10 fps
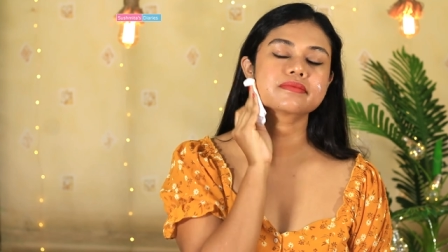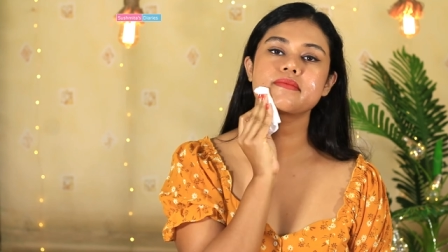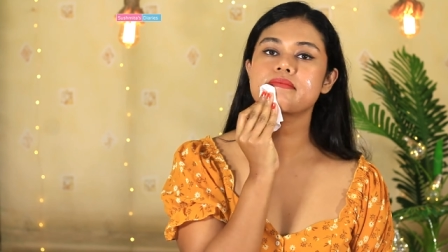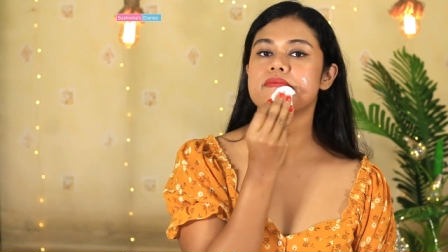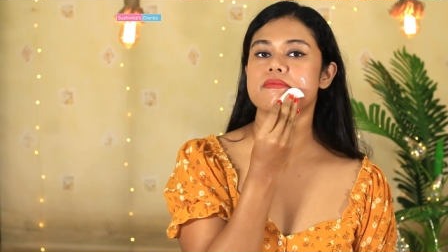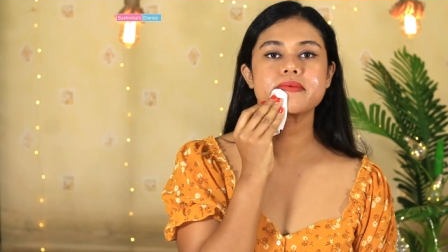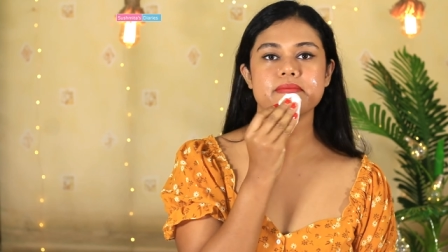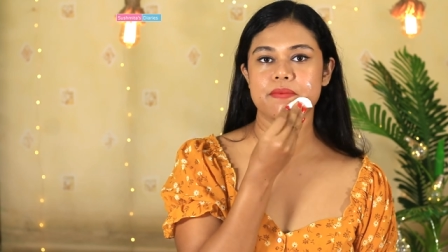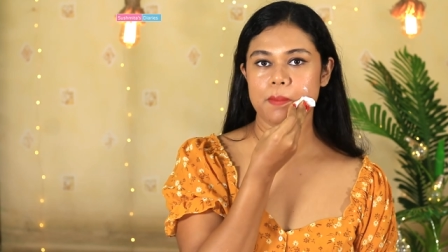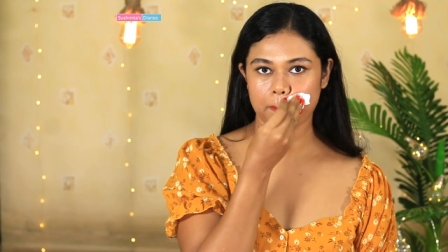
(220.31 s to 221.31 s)
as it
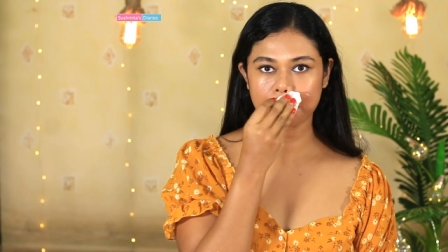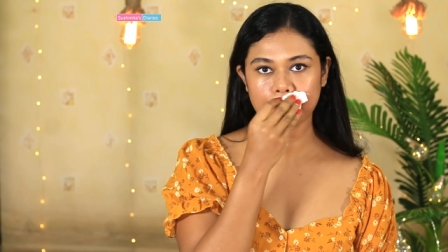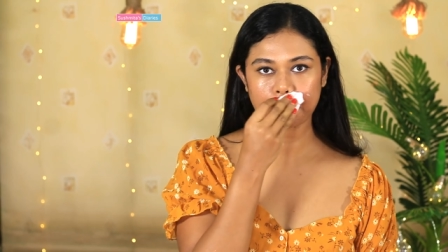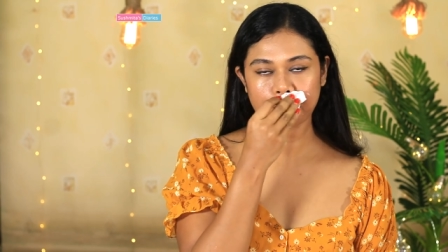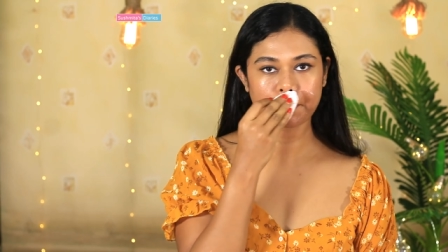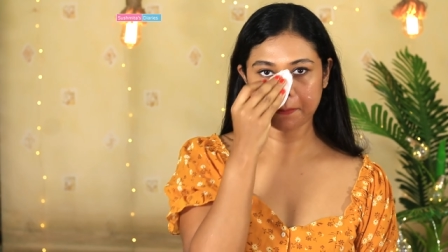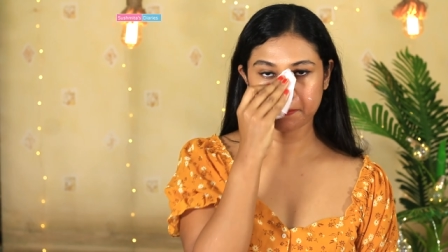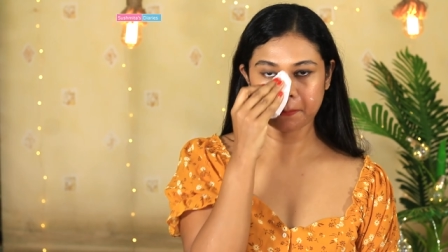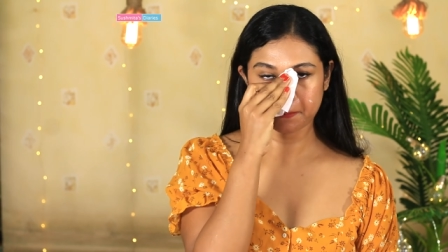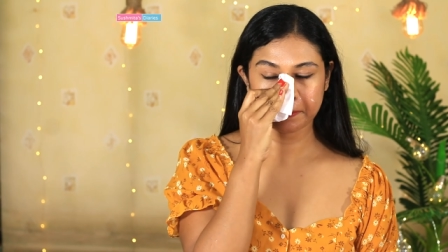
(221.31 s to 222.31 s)
gets enough time
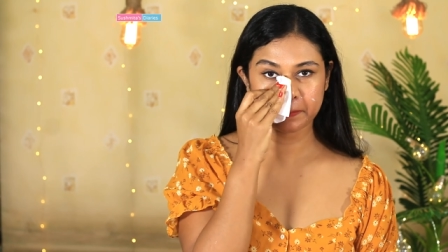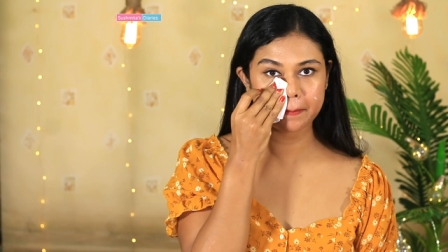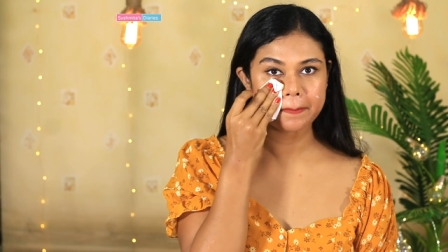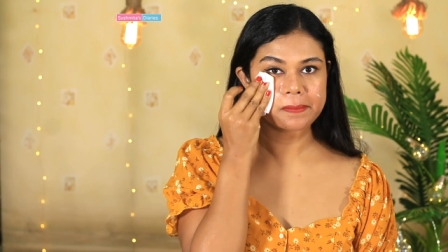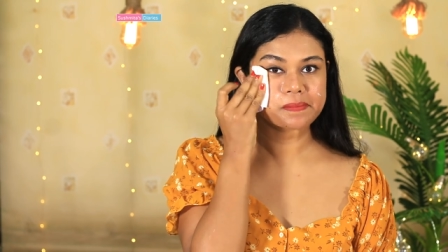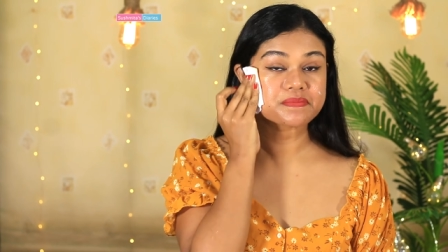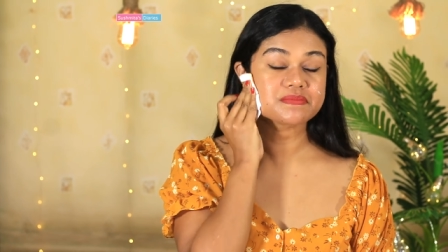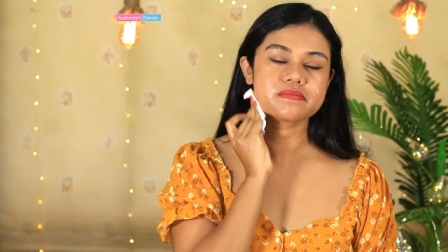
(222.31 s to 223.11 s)
to repair the skin.